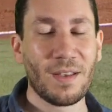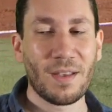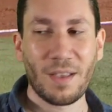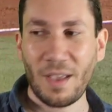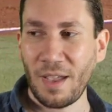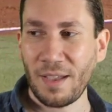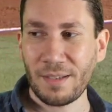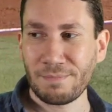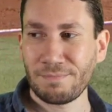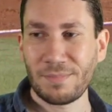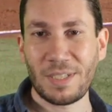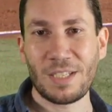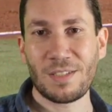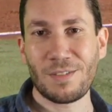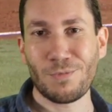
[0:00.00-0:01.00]
And
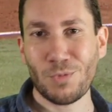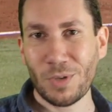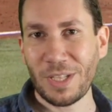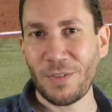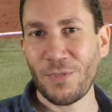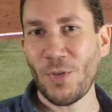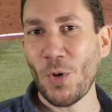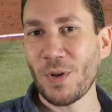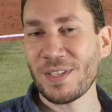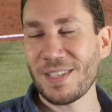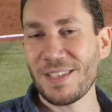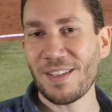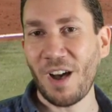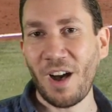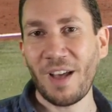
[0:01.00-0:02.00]
he really
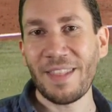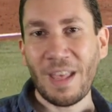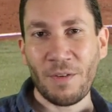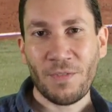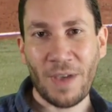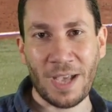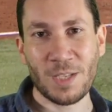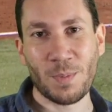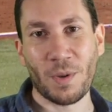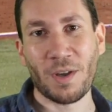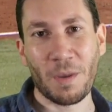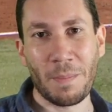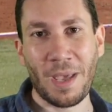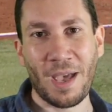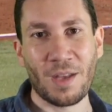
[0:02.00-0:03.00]
focuses on that fastball
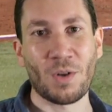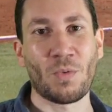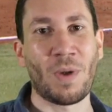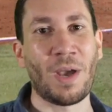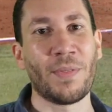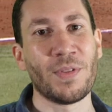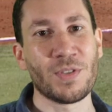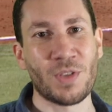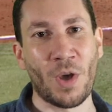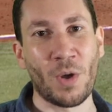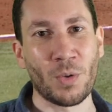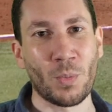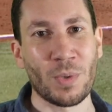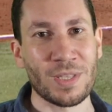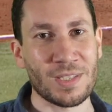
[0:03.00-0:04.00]
command around the
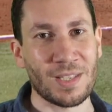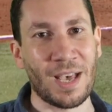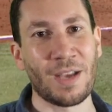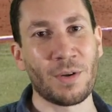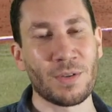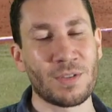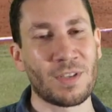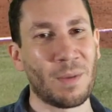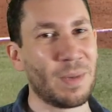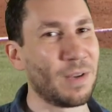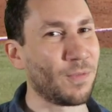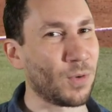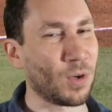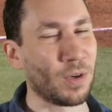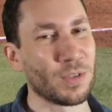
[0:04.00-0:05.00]
zone with sliders coming in
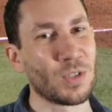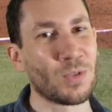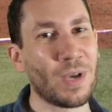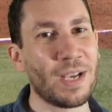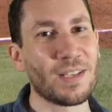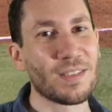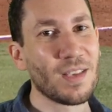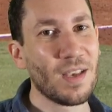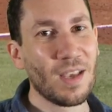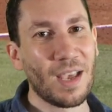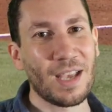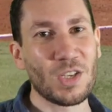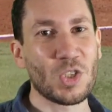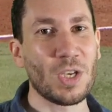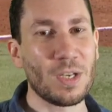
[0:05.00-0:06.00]
for called strikes
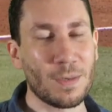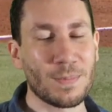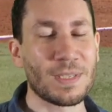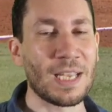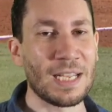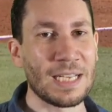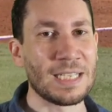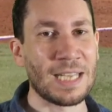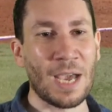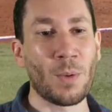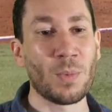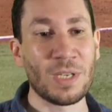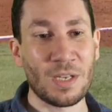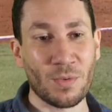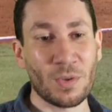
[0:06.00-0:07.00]
and changeups getting down.
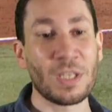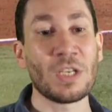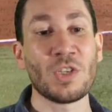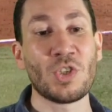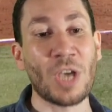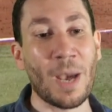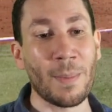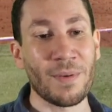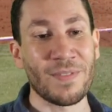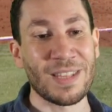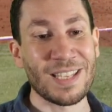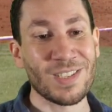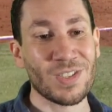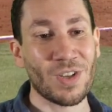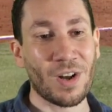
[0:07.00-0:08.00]
We did a really good job of
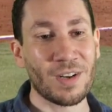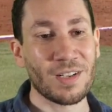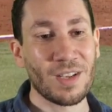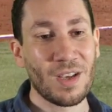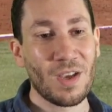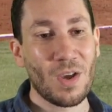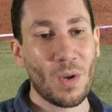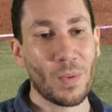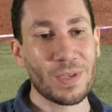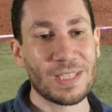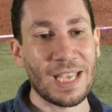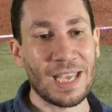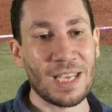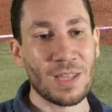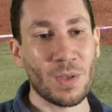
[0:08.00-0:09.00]
this start was
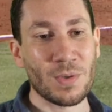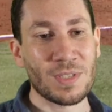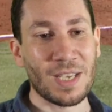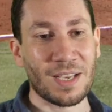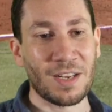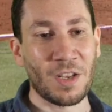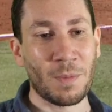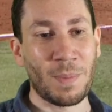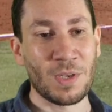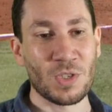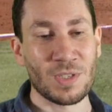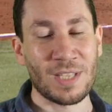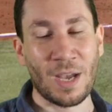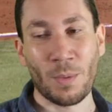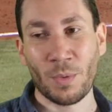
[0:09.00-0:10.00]
getting those secondary pitches
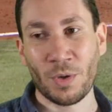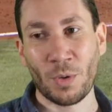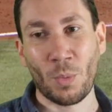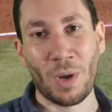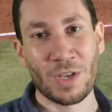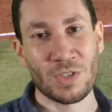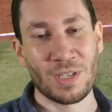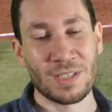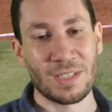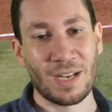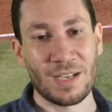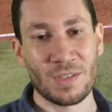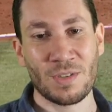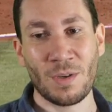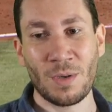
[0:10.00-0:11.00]
down. We're going to watch that today.
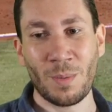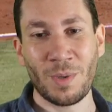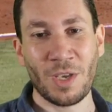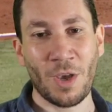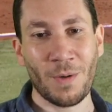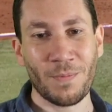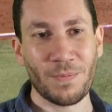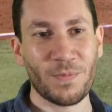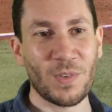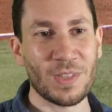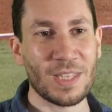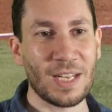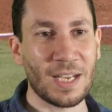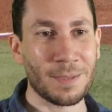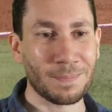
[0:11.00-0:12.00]
So here we go. Fifth
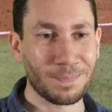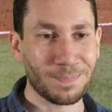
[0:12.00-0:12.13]
inning.